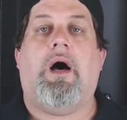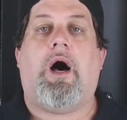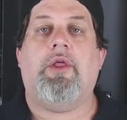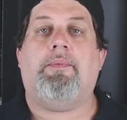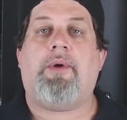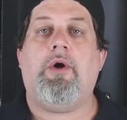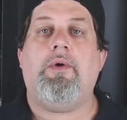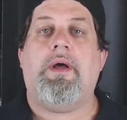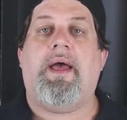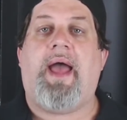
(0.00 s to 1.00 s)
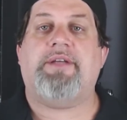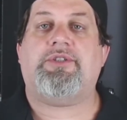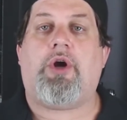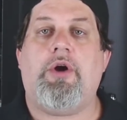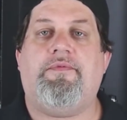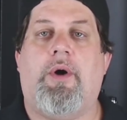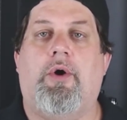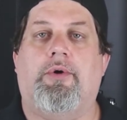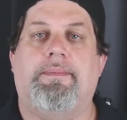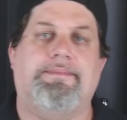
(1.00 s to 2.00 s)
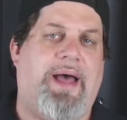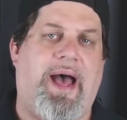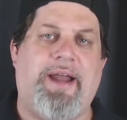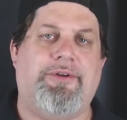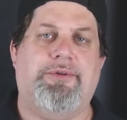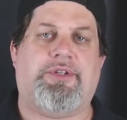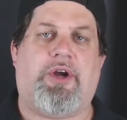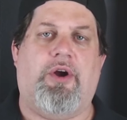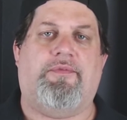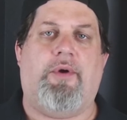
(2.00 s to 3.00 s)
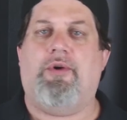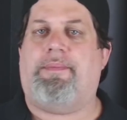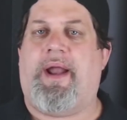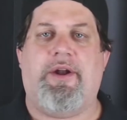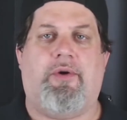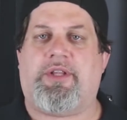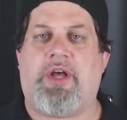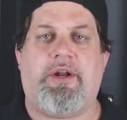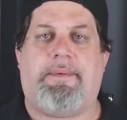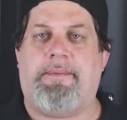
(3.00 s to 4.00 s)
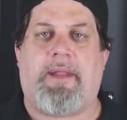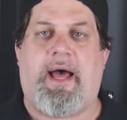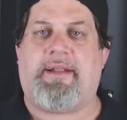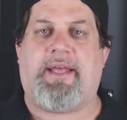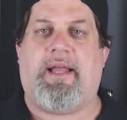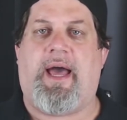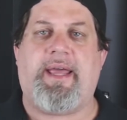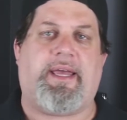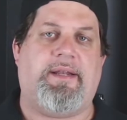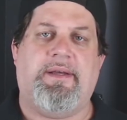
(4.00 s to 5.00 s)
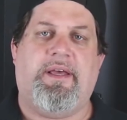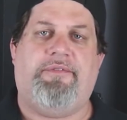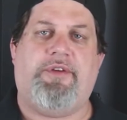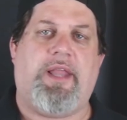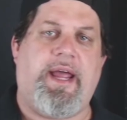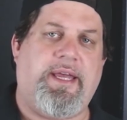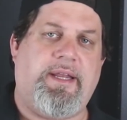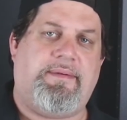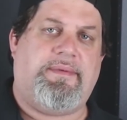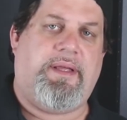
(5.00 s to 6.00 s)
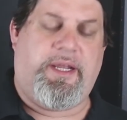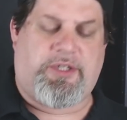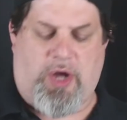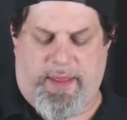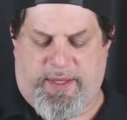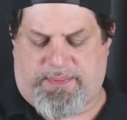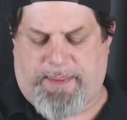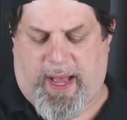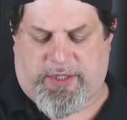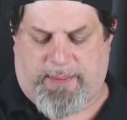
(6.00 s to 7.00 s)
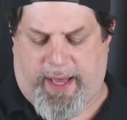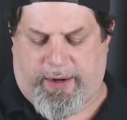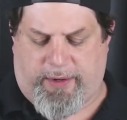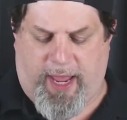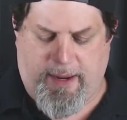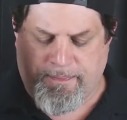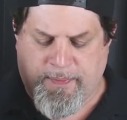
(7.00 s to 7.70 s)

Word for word: Other pro has curve mode. I don't use curve mode, but I know a ton of people out there like it. If you like it, it's on this box mod, okay?